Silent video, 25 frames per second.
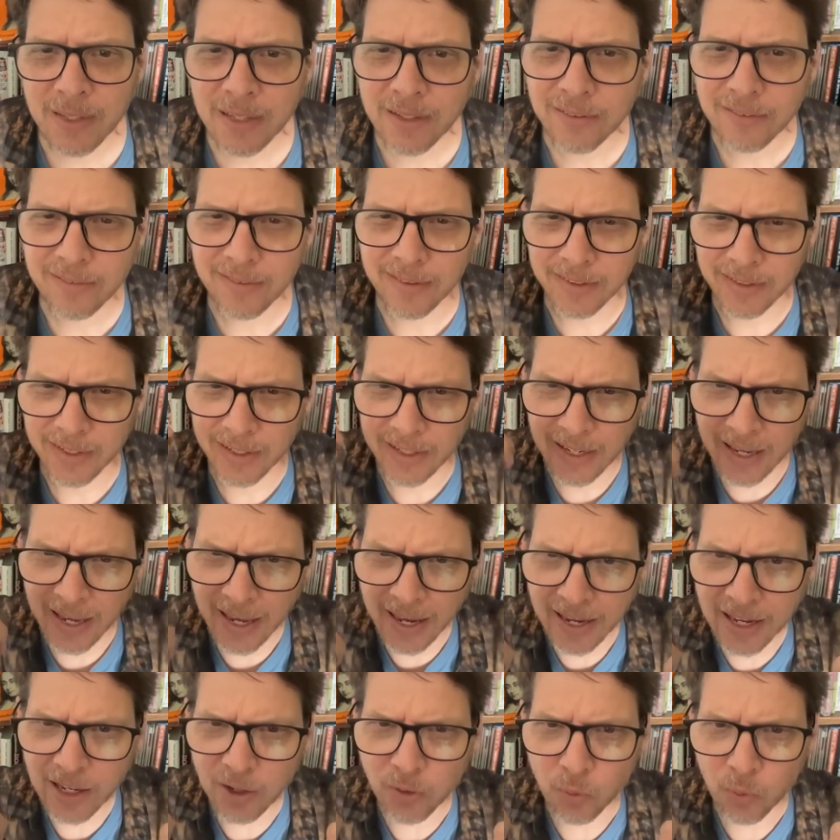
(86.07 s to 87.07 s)
So you
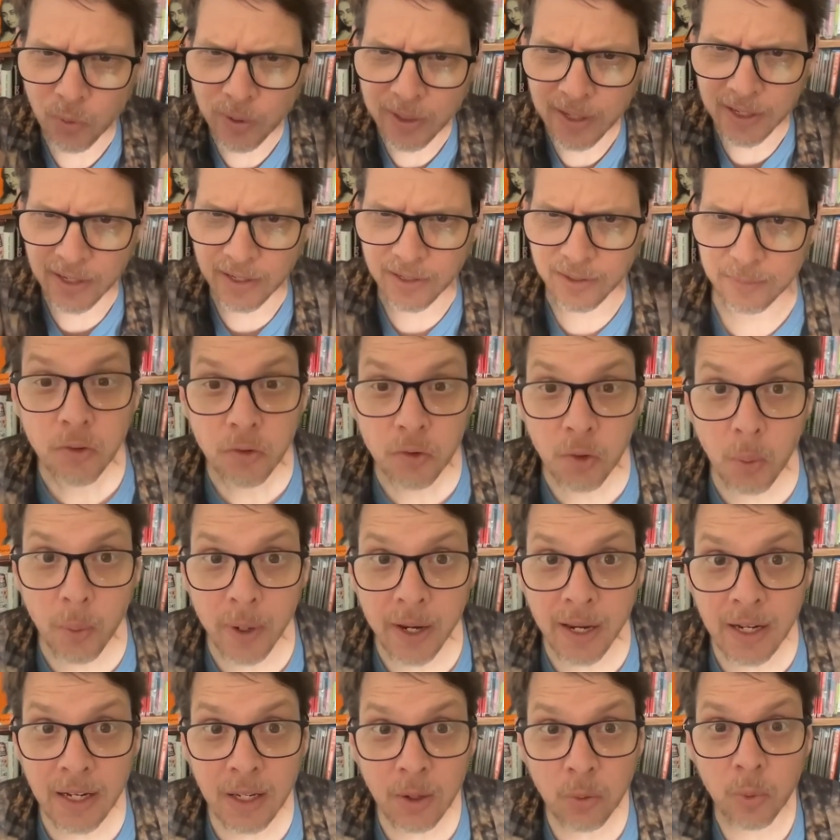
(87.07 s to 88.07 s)
can't win. So
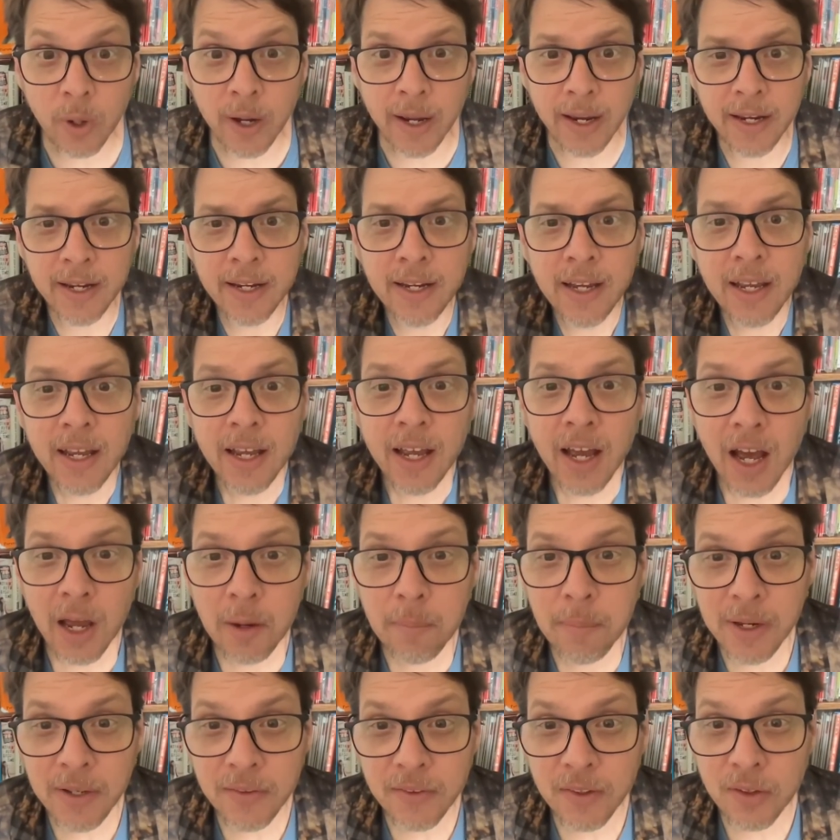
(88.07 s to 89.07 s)
anyway, I
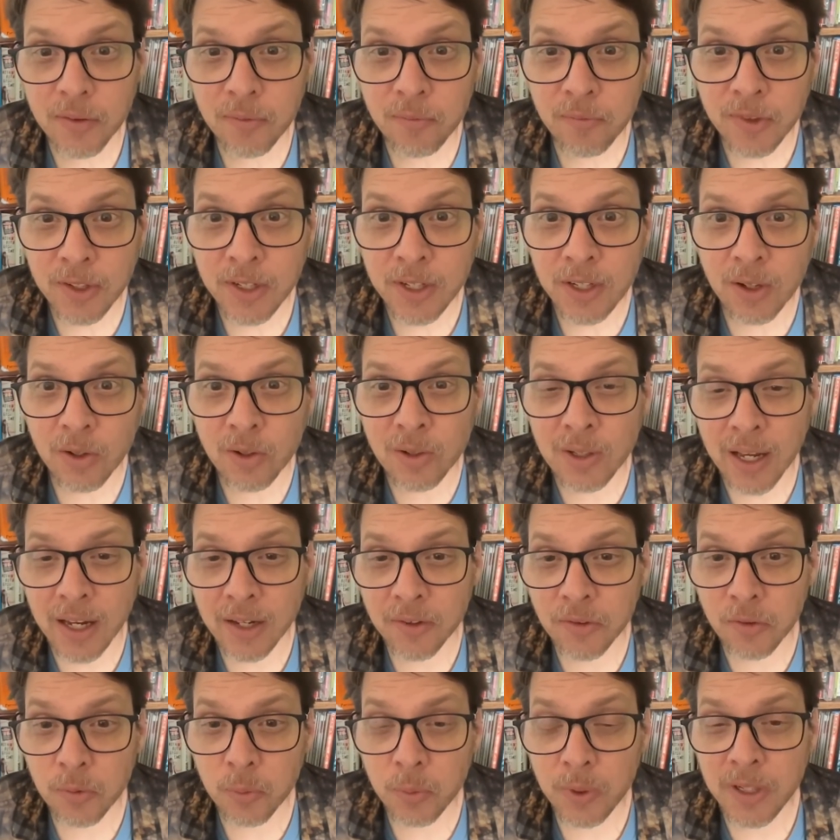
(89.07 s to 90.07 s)
made that video
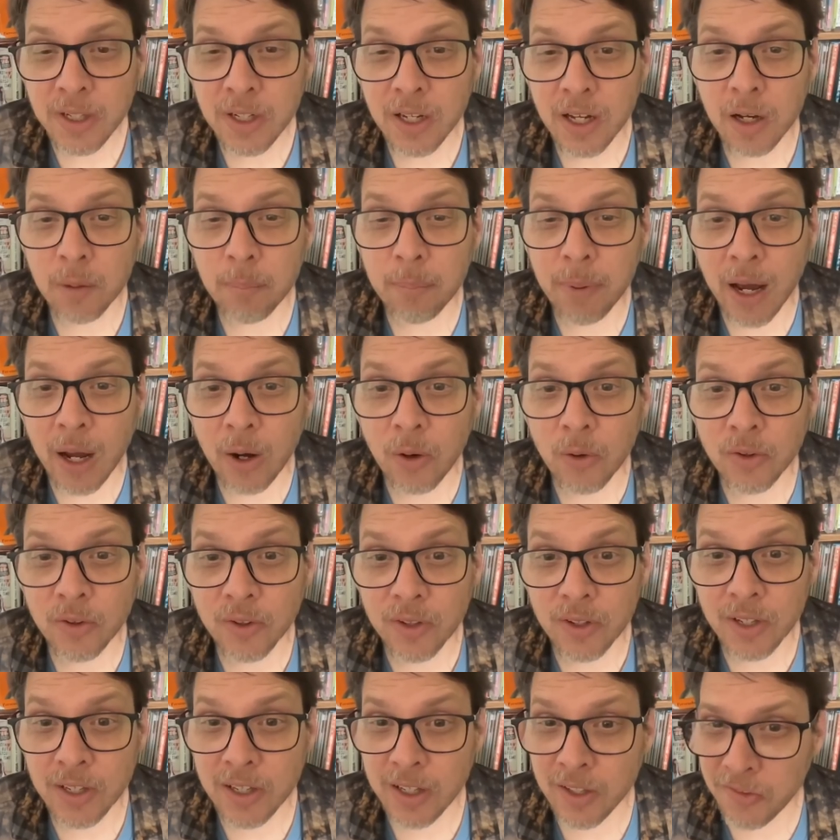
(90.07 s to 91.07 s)
last week about
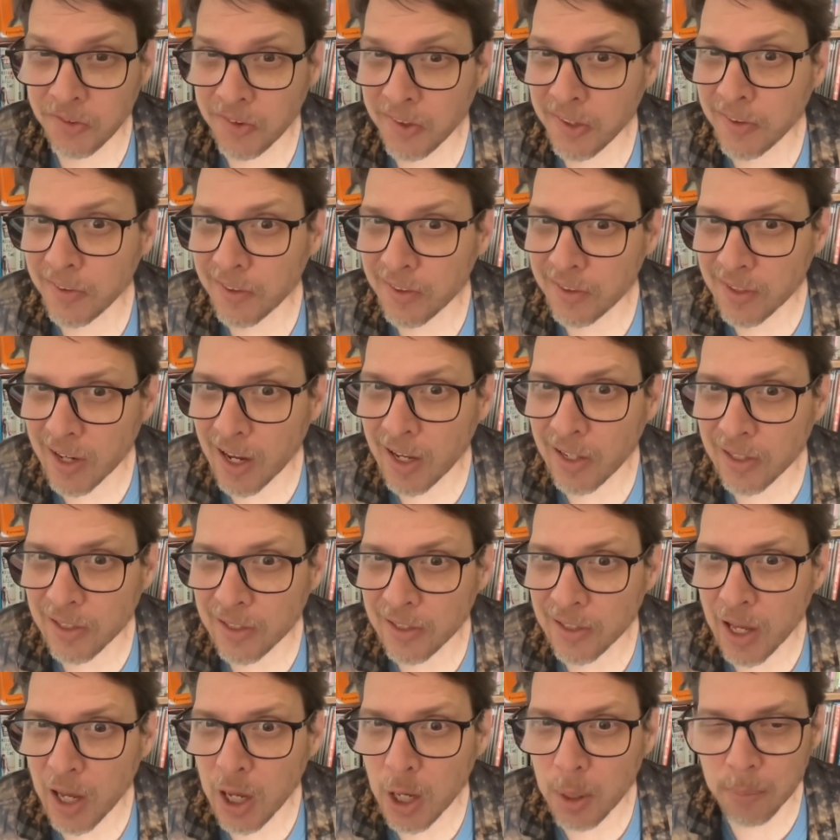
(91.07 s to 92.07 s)
kissing the Dalai
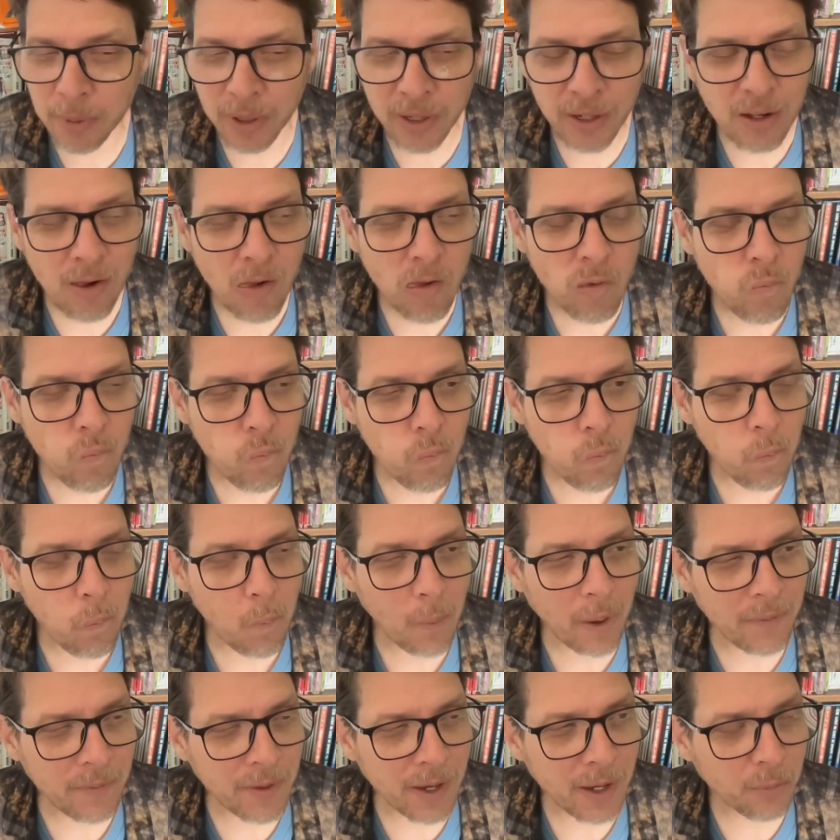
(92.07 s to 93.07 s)
Lama,
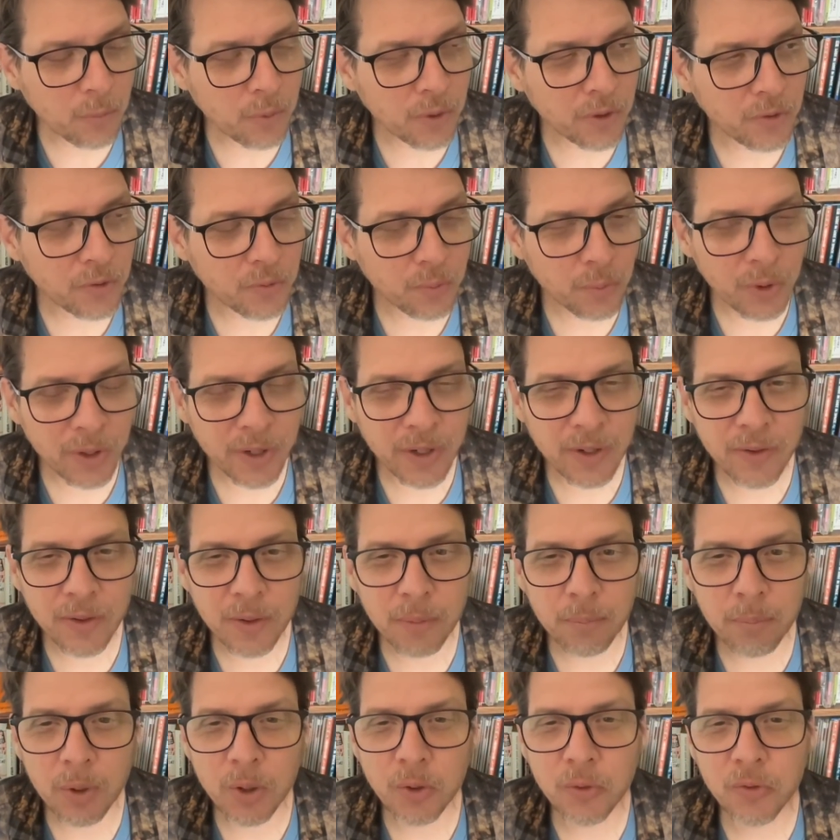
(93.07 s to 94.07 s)
and that was one of
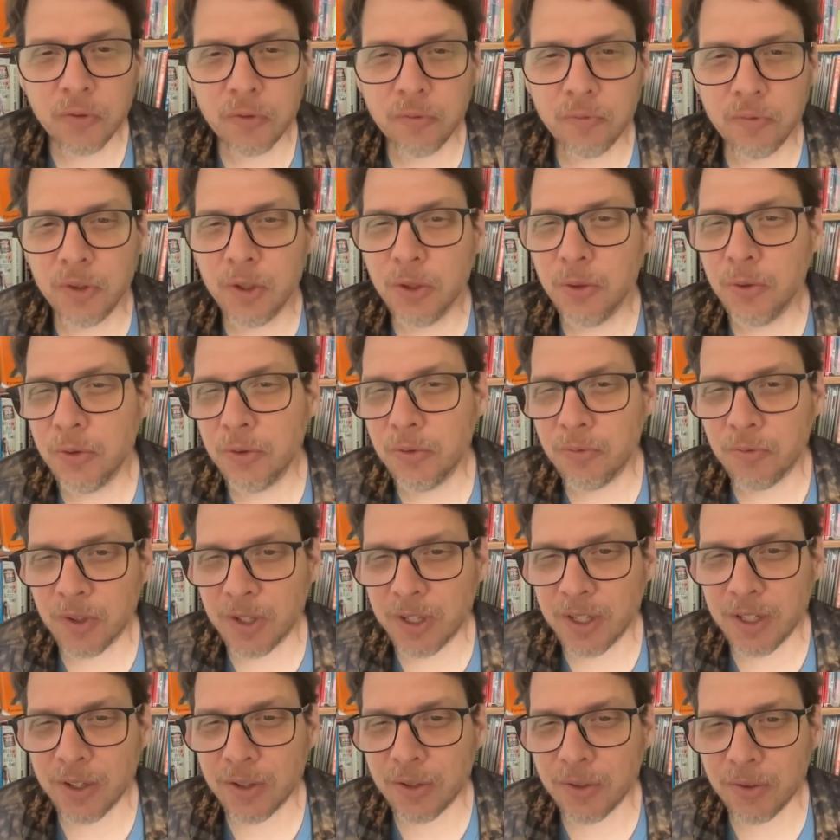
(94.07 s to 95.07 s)
the most viewed
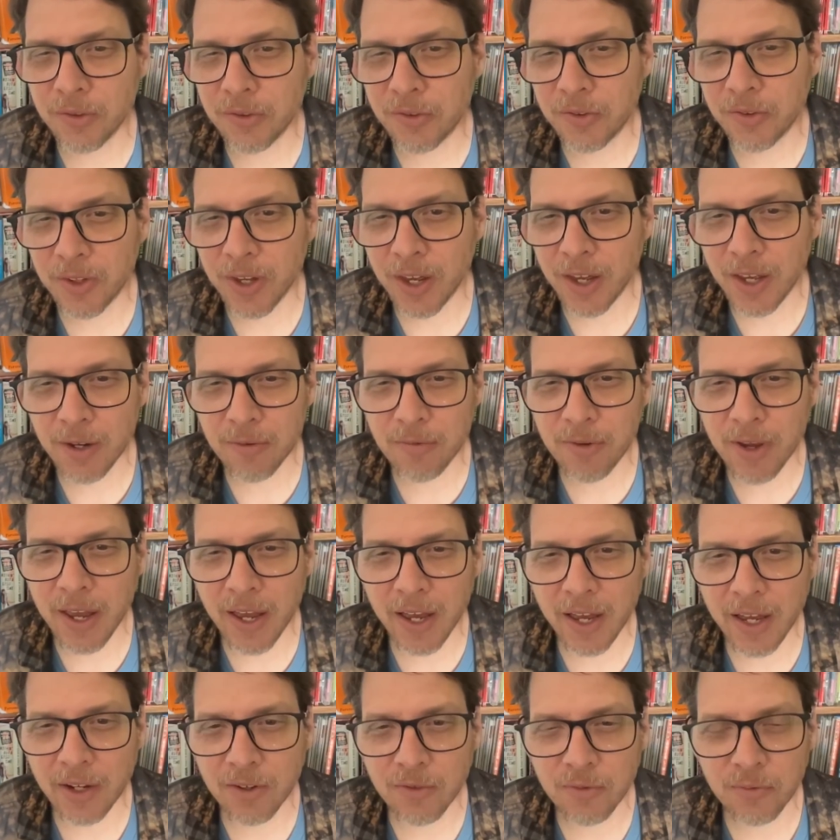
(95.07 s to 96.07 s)
videos I've
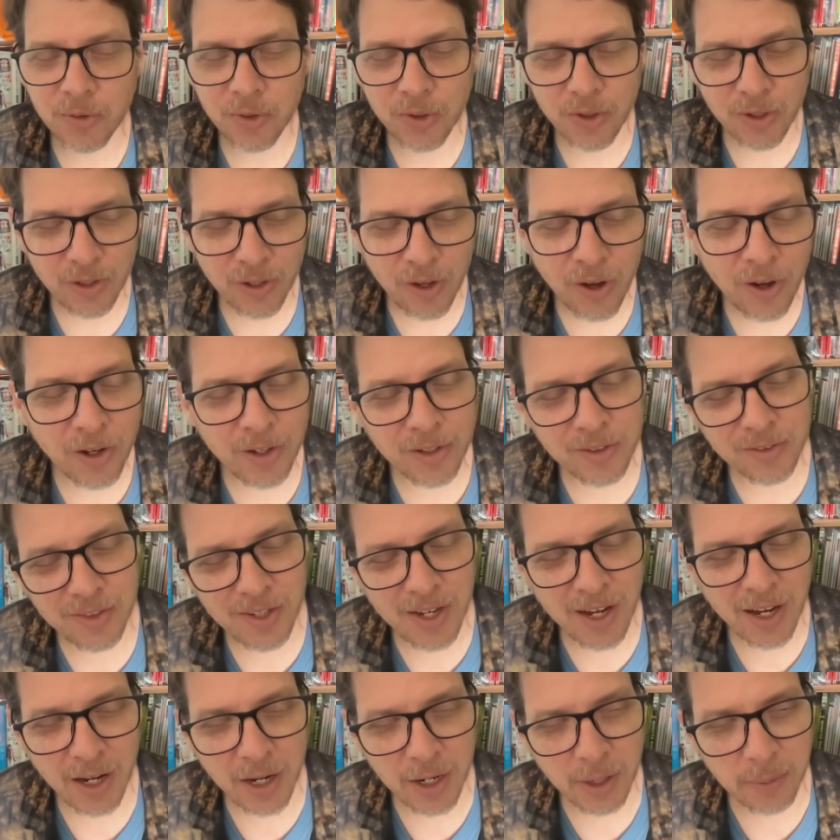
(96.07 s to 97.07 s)
had for a long
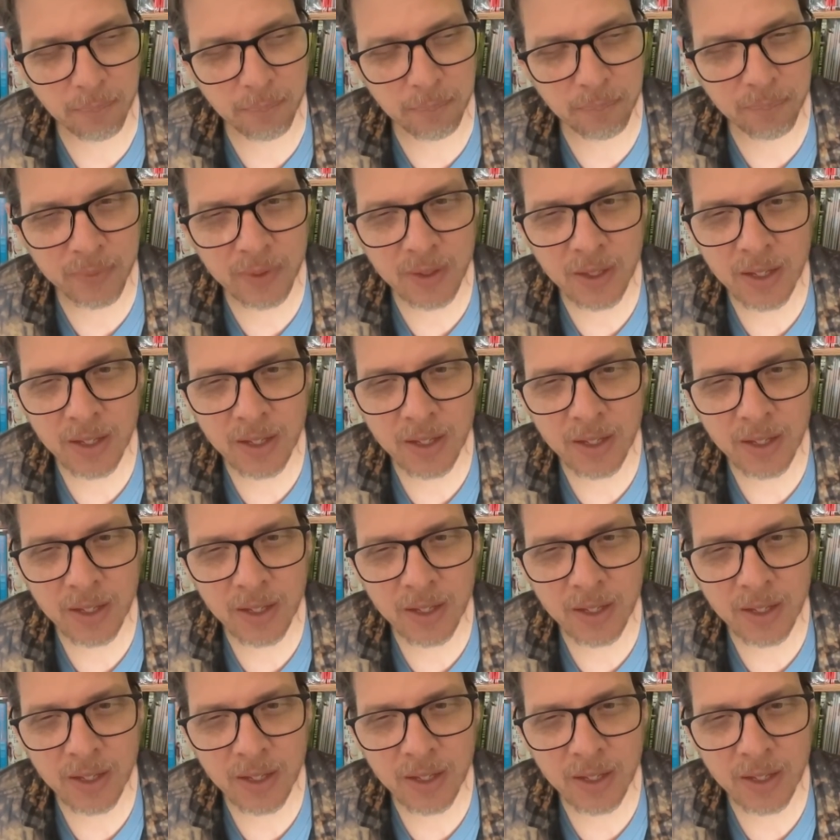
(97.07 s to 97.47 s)
time.